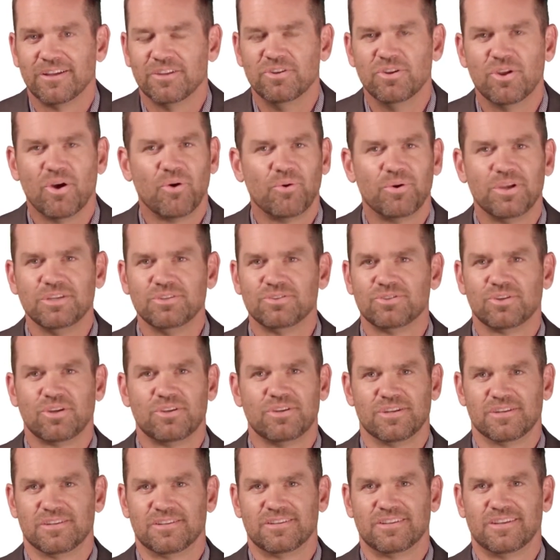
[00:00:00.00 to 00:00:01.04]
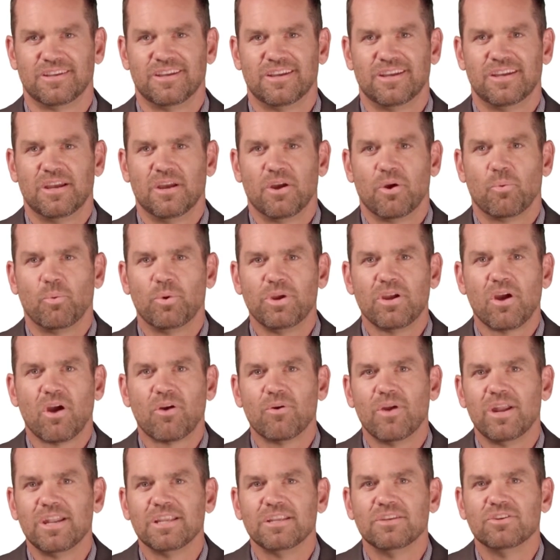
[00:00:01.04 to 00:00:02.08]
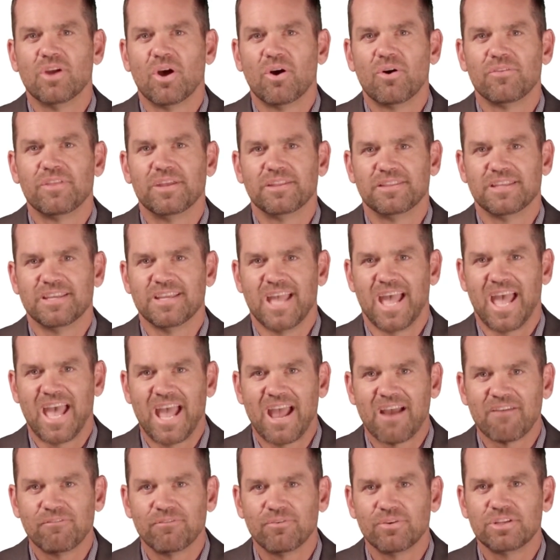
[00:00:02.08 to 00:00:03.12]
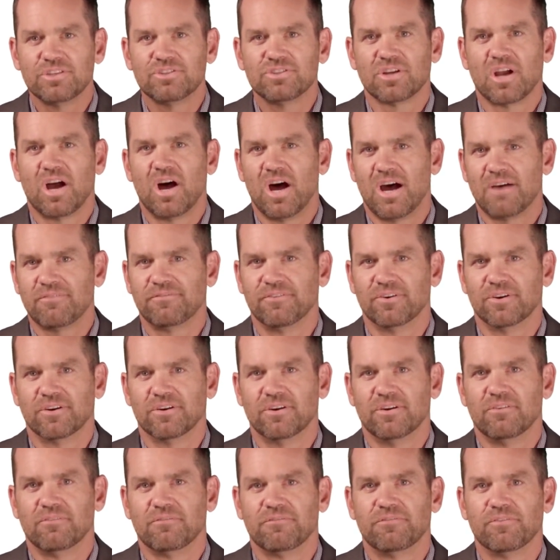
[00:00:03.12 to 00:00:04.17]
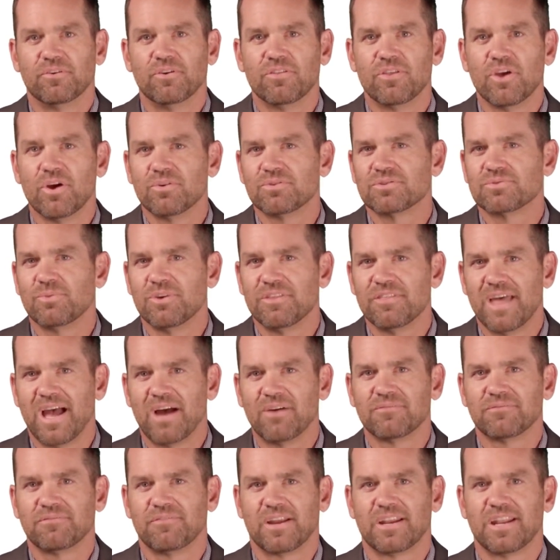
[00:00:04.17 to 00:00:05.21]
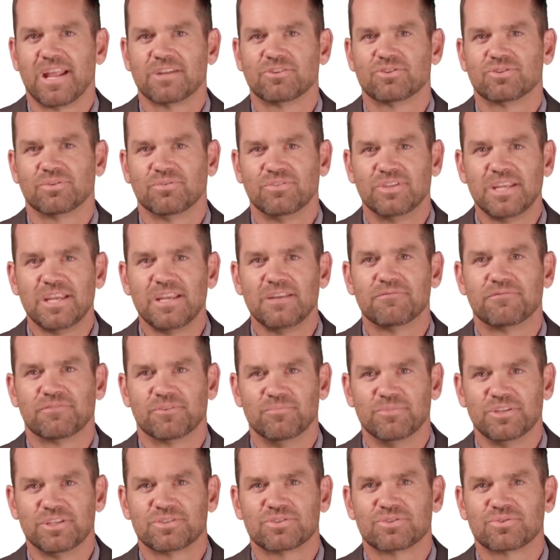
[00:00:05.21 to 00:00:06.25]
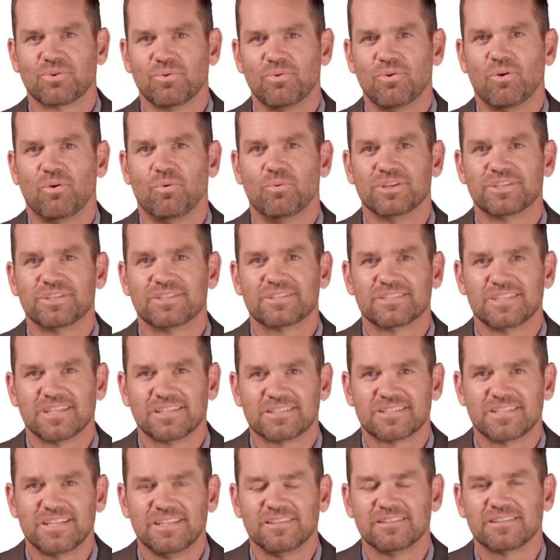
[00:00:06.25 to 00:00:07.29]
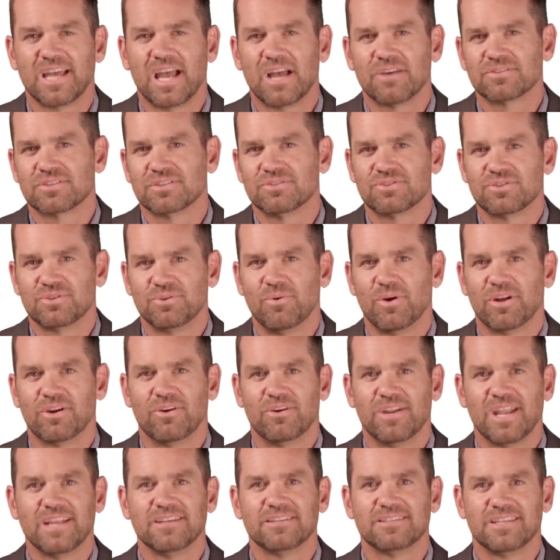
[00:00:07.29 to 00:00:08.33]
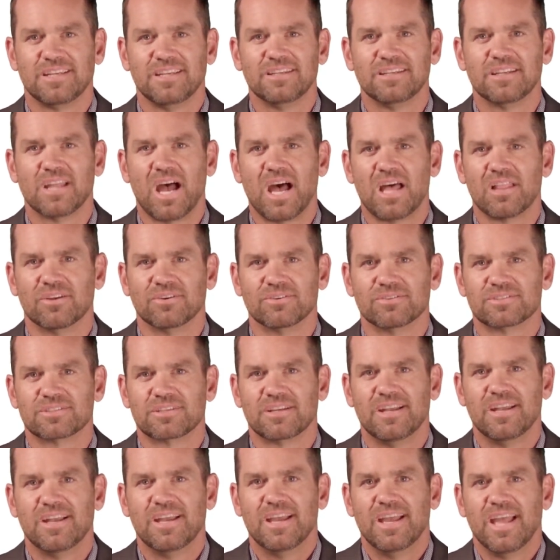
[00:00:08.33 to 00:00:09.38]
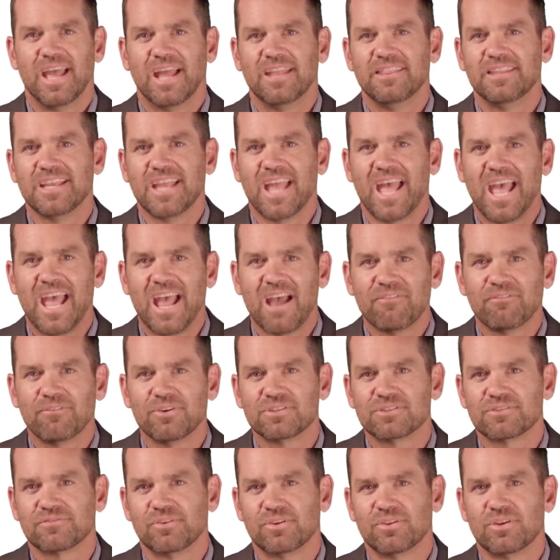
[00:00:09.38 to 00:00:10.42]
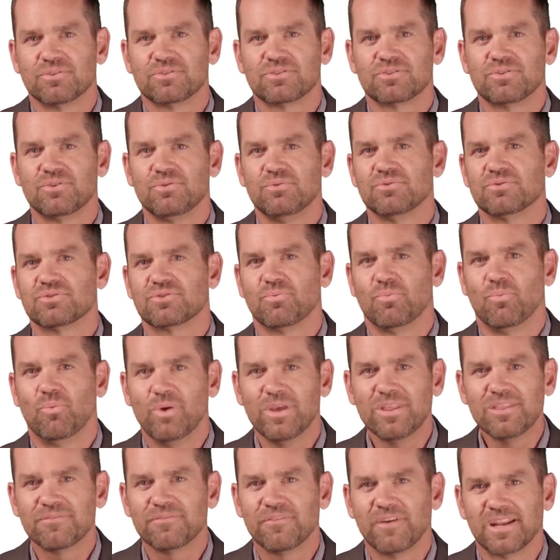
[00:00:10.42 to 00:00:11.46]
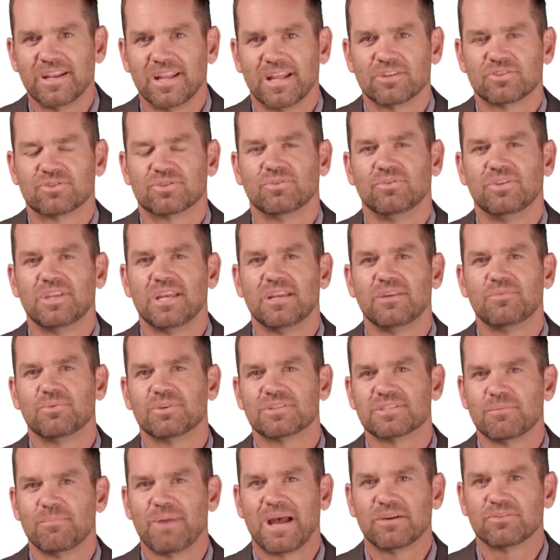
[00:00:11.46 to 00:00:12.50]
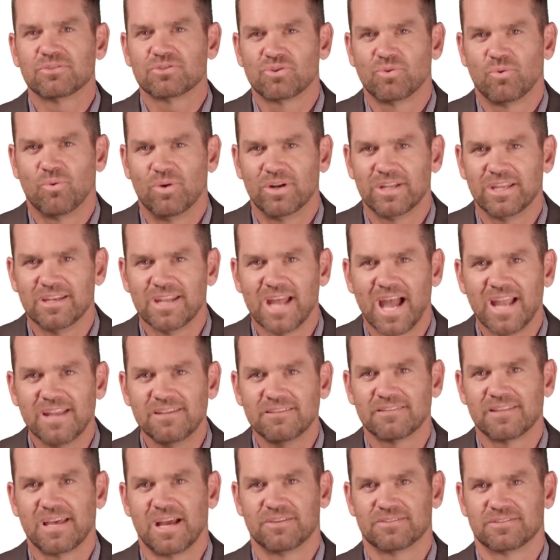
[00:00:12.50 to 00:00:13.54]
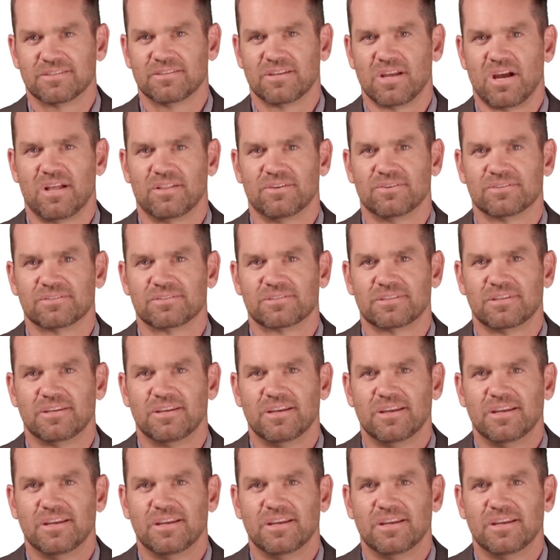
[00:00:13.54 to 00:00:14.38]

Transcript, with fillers: No, he shouldn't. We already know that the average offer for those without financial need from this school was $16,218, and the average for those students with financial need was about $29,000.